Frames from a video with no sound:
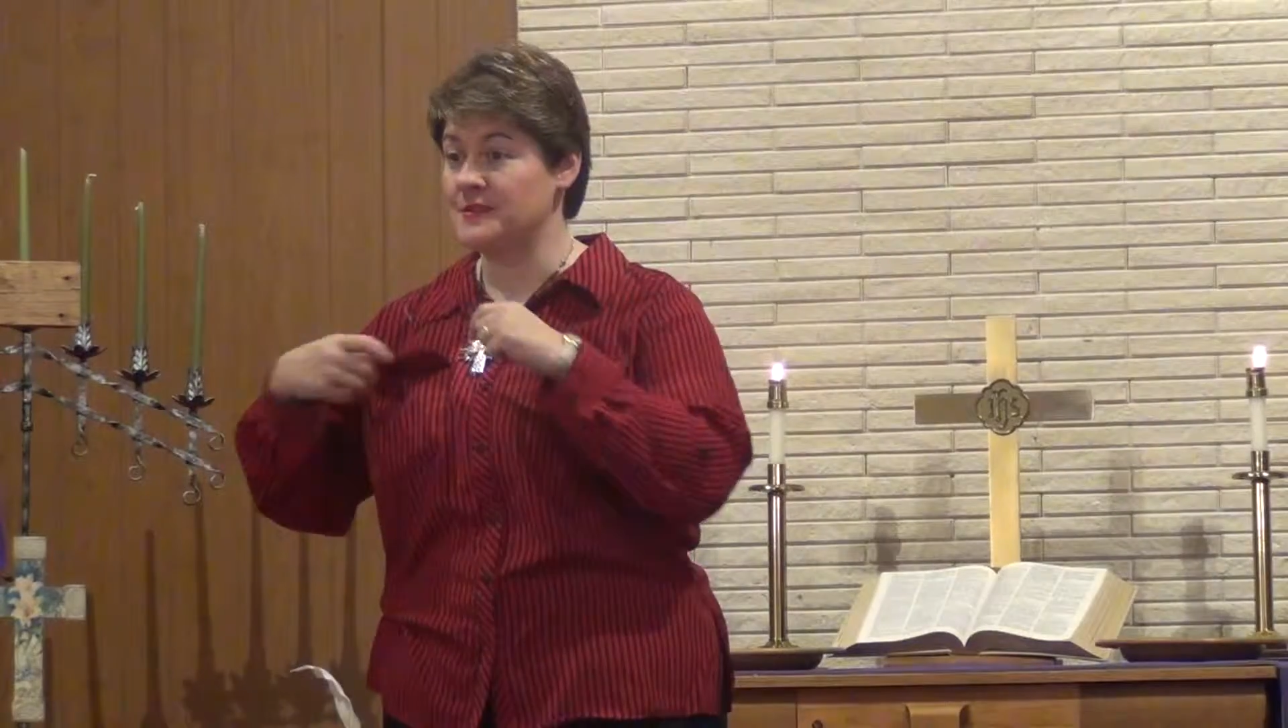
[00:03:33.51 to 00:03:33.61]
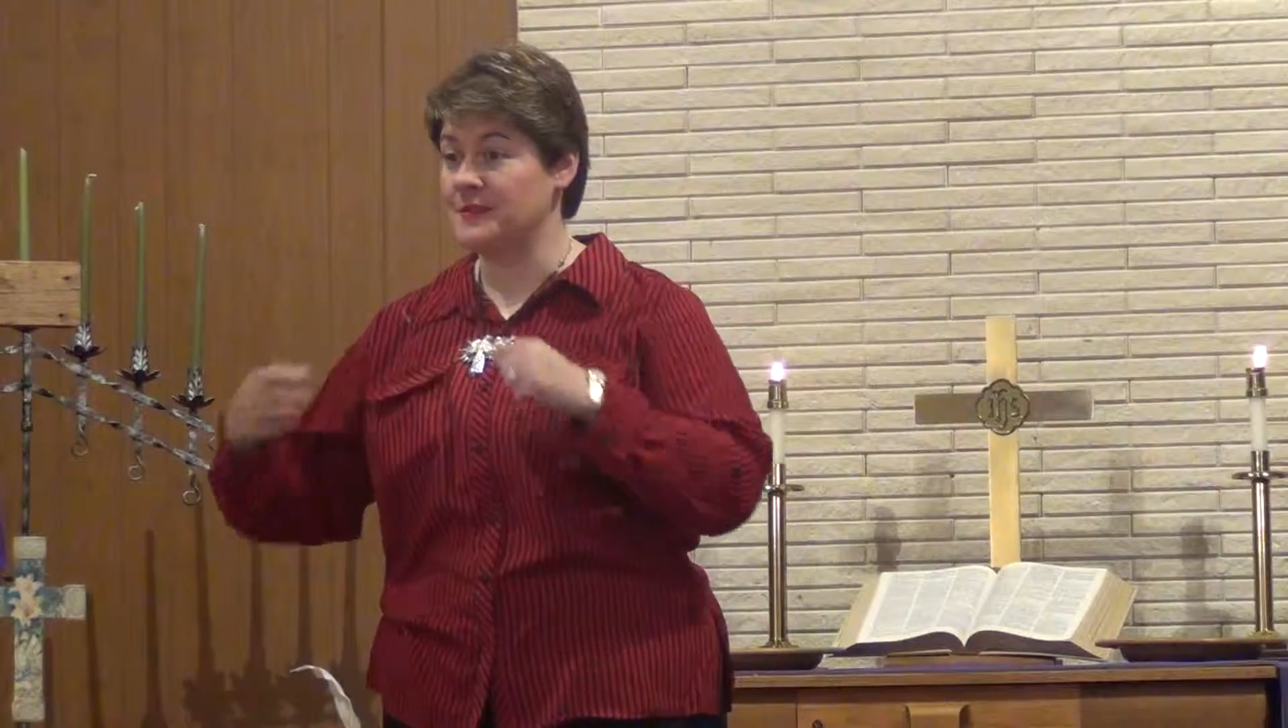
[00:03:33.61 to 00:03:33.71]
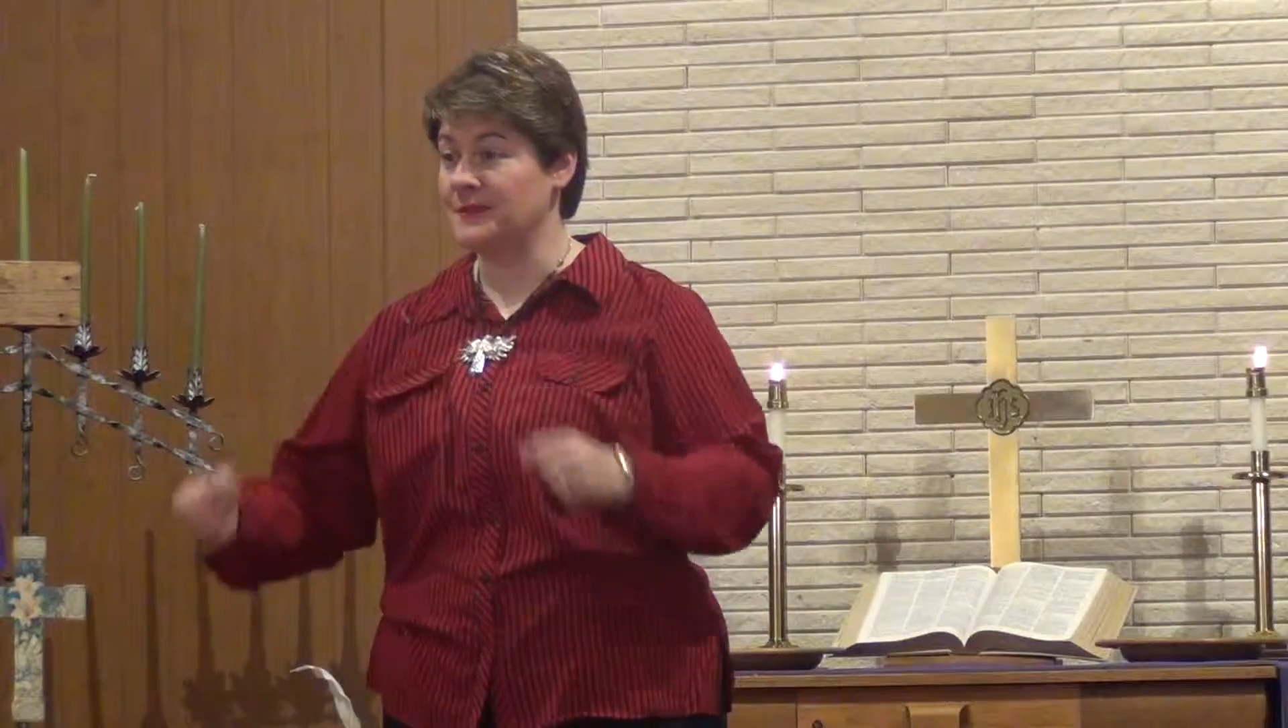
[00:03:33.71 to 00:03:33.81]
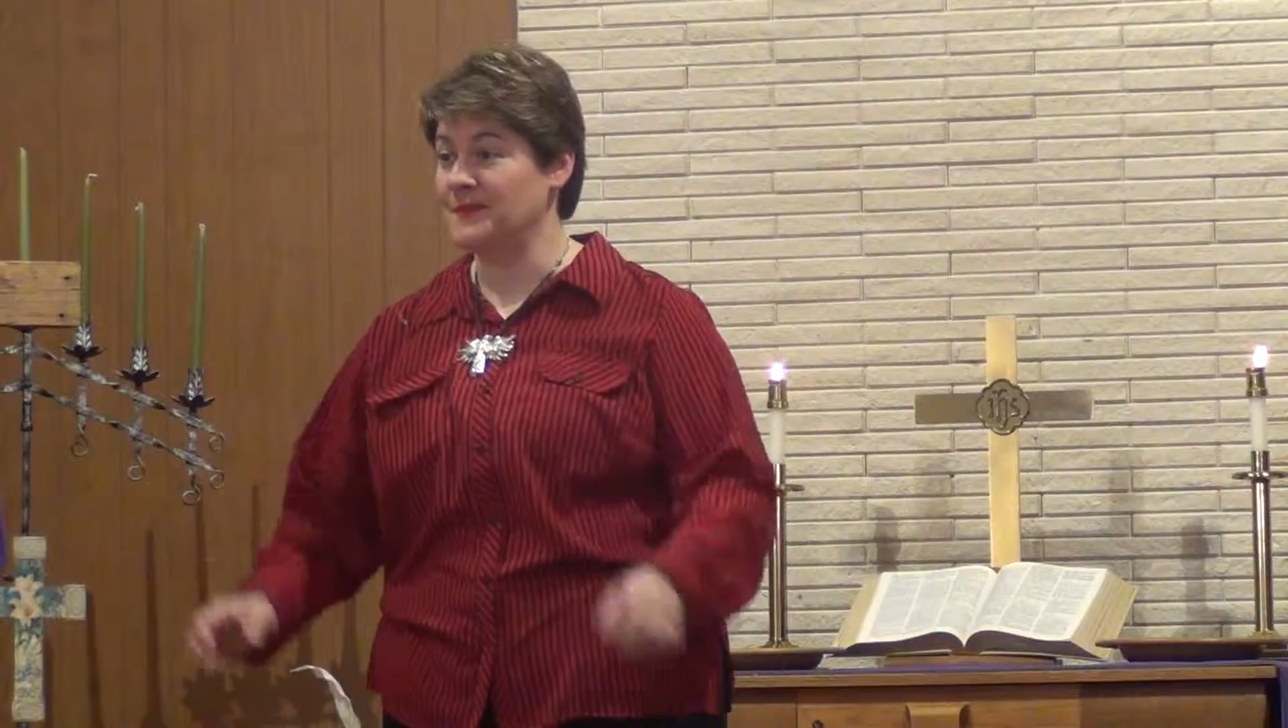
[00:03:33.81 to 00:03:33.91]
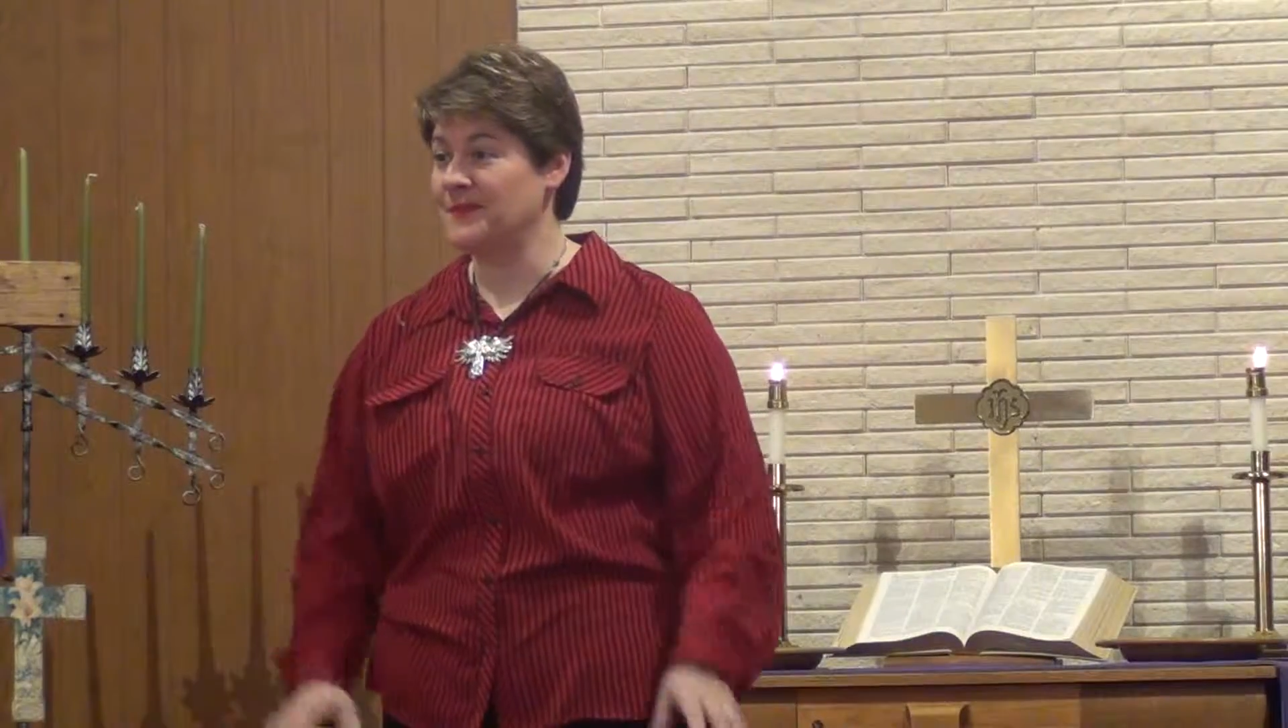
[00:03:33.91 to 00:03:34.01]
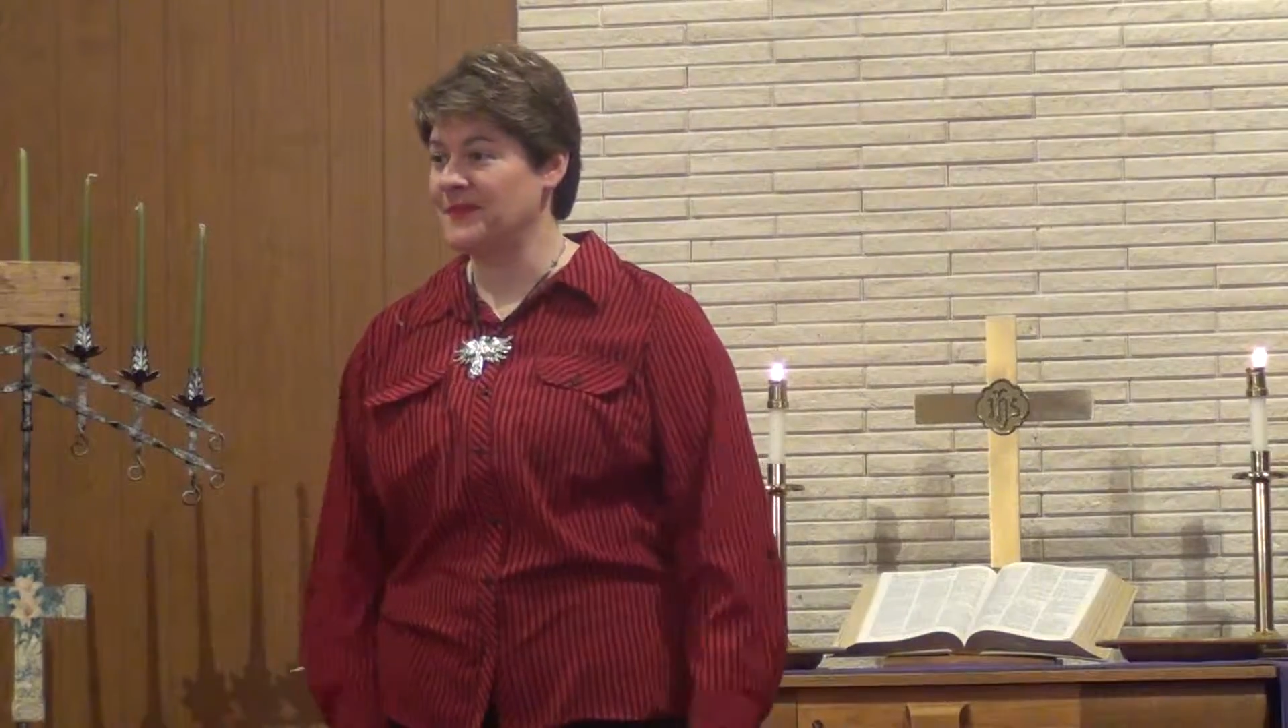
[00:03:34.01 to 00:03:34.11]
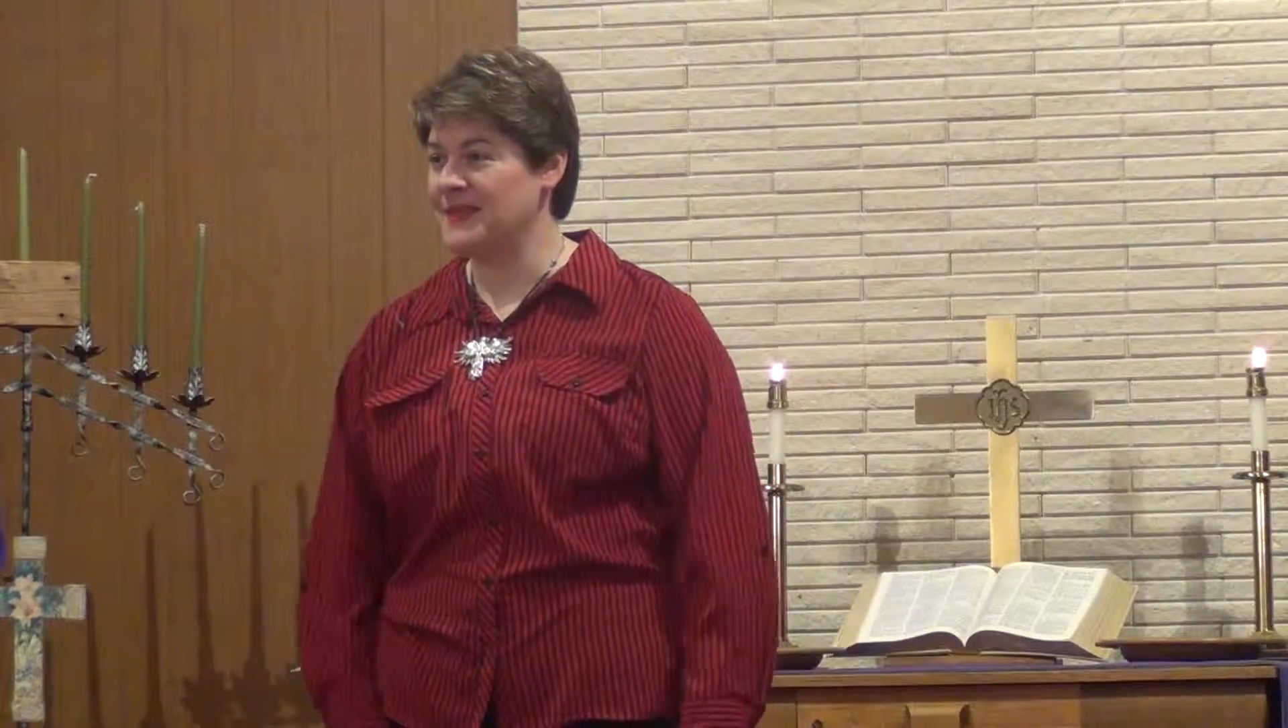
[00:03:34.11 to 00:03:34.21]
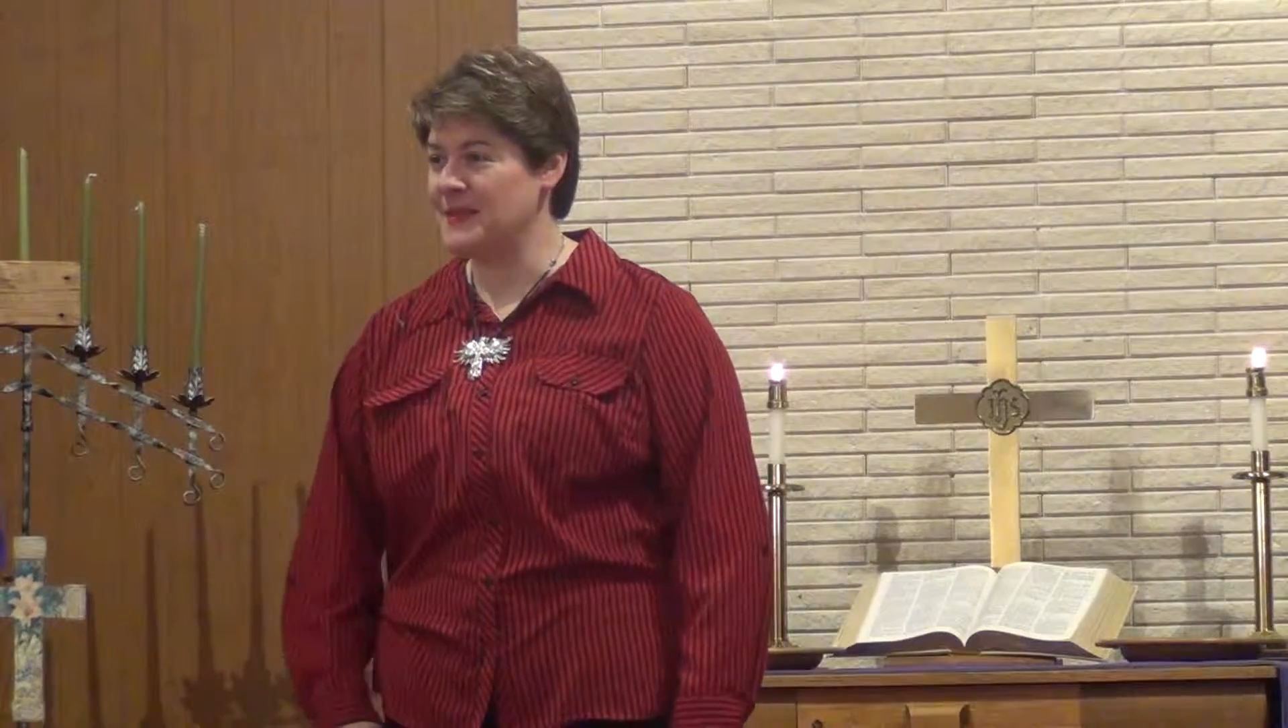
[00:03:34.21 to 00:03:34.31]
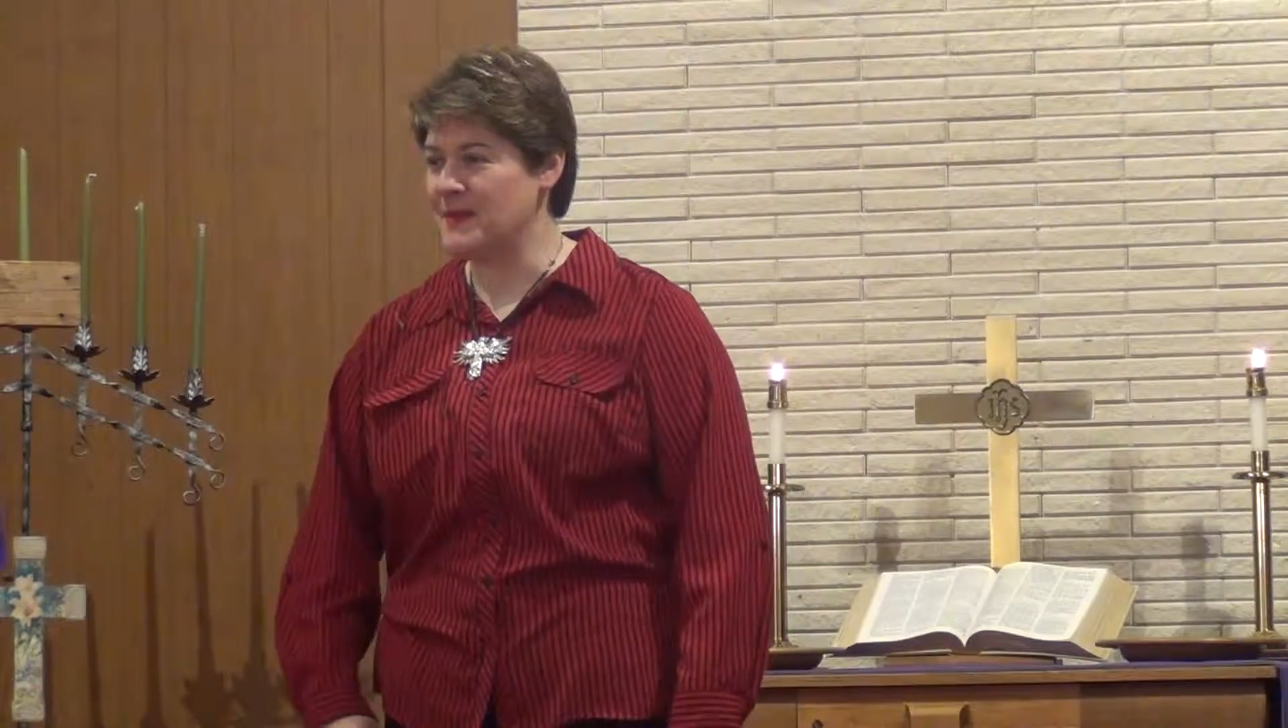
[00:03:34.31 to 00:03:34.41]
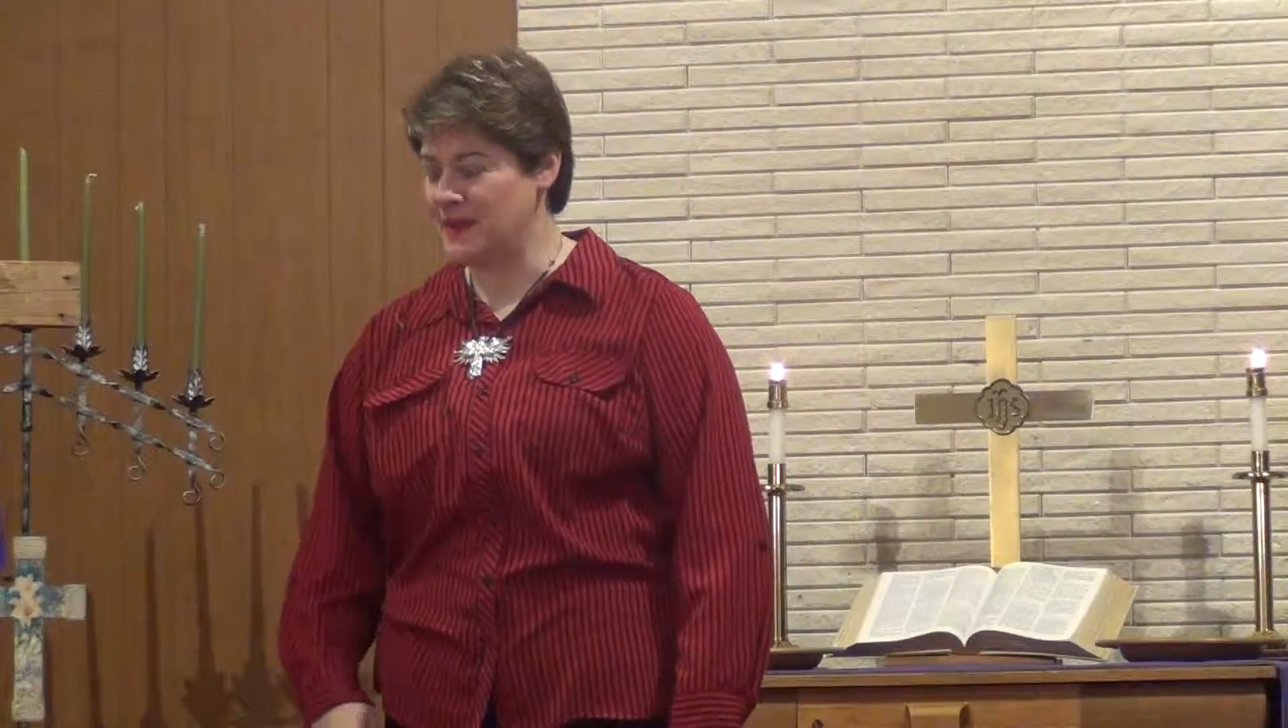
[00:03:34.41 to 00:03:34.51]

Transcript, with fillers: So keep